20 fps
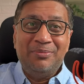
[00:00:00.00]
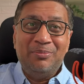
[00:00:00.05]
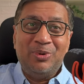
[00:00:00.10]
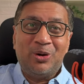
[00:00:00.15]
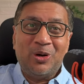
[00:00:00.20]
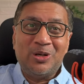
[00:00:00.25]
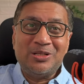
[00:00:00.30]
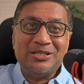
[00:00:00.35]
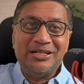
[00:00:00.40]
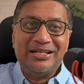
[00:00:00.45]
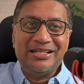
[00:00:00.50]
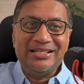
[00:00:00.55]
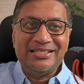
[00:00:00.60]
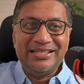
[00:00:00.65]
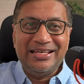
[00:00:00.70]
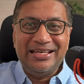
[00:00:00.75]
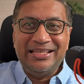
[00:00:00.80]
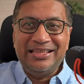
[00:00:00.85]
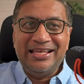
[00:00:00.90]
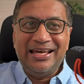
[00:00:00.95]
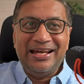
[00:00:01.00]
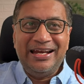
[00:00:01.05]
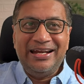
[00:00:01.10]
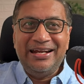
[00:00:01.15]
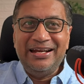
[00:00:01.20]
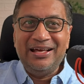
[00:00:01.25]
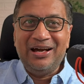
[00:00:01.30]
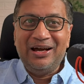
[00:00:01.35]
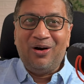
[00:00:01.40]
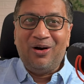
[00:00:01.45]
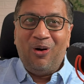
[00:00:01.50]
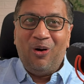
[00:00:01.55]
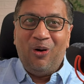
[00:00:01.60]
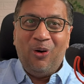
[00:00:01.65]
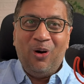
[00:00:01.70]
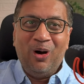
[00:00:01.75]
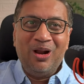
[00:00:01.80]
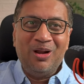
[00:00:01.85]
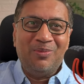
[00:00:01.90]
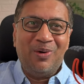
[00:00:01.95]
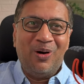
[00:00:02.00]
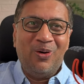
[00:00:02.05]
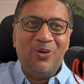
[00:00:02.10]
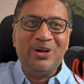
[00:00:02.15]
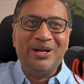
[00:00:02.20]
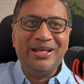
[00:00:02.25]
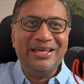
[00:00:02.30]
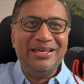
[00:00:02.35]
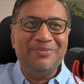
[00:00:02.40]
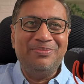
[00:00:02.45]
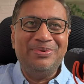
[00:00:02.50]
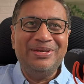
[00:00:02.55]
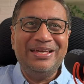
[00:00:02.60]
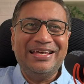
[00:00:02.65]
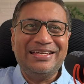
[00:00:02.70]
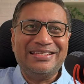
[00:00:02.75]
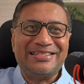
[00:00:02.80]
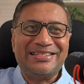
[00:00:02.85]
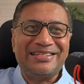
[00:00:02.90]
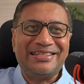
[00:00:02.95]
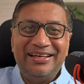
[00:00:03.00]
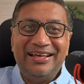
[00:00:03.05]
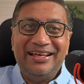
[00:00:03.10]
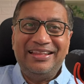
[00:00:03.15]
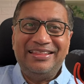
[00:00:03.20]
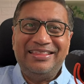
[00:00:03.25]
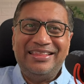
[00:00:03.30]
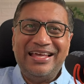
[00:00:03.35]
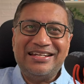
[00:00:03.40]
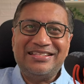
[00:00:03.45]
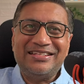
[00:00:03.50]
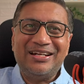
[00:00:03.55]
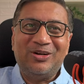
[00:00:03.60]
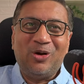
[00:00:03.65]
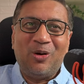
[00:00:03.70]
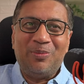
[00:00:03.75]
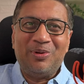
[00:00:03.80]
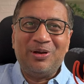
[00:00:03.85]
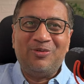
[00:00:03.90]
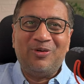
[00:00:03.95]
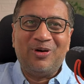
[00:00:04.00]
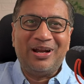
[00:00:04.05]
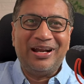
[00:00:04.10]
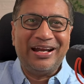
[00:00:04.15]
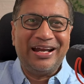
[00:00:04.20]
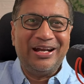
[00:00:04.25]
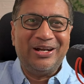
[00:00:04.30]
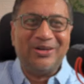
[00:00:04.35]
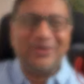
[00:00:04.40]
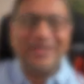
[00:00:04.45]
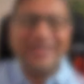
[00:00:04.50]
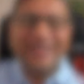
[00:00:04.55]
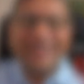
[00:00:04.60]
Because it is in the end all about EPS. That's a topic for Nugget today.